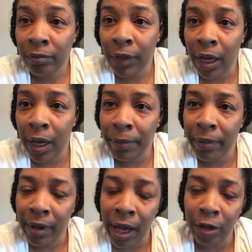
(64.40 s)

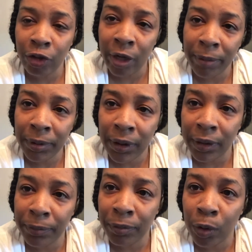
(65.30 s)
I'll drop
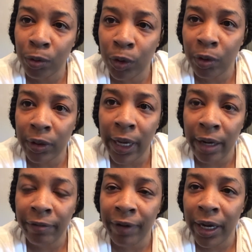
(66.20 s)
some notes on how
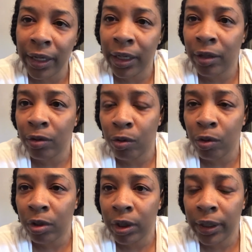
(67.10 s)
to find it,
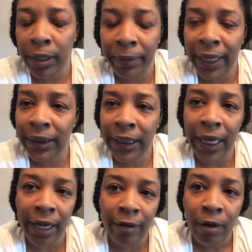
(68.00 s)
or like a
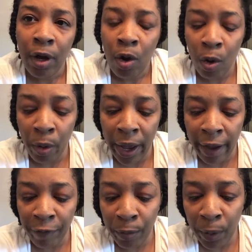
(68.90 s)
tag or what have you.